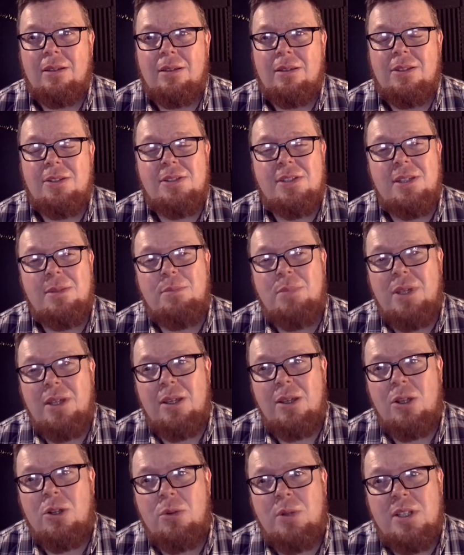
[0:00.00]
You see, being
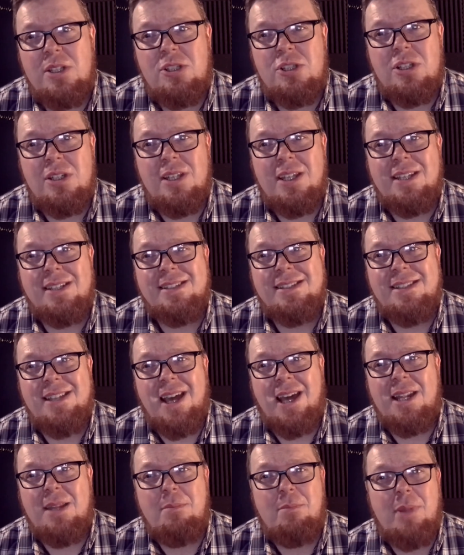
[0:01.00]
a Christian is
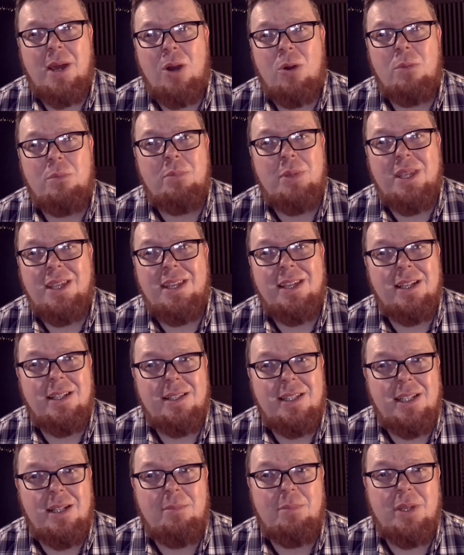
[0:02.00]
not about being a
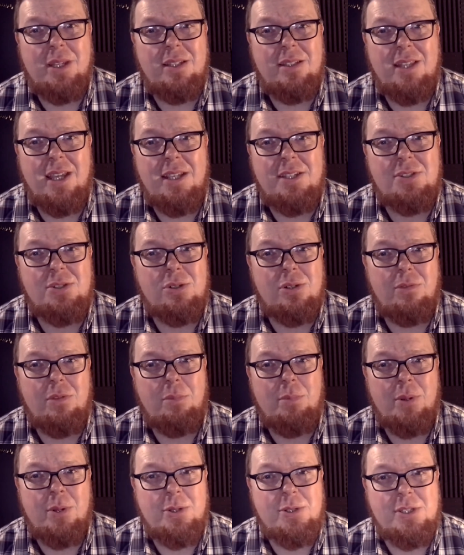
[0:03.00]
little bit nicer of a
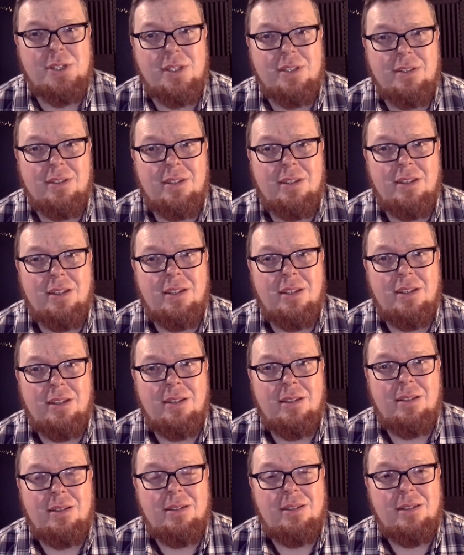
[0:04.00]
person.
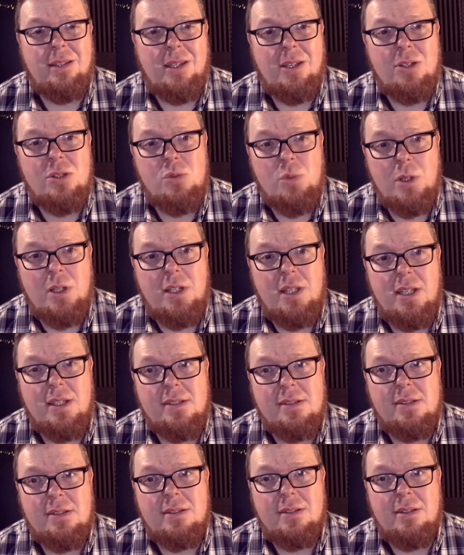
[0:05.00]
Here's what it is.